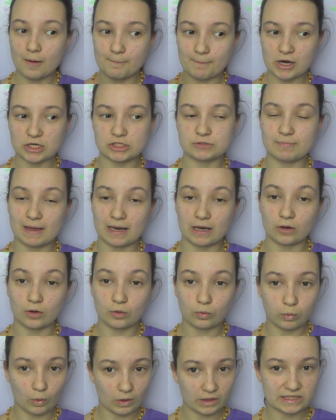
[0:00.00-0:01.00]
much better
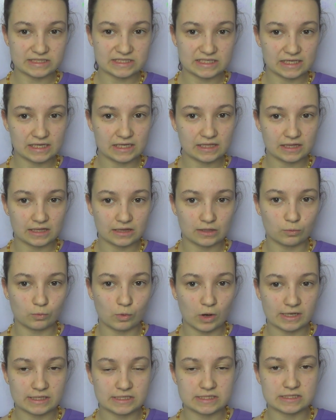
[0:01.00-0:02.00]
quality than the
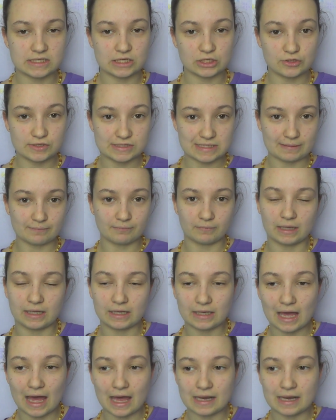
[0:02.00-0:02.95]
ones that you sent me,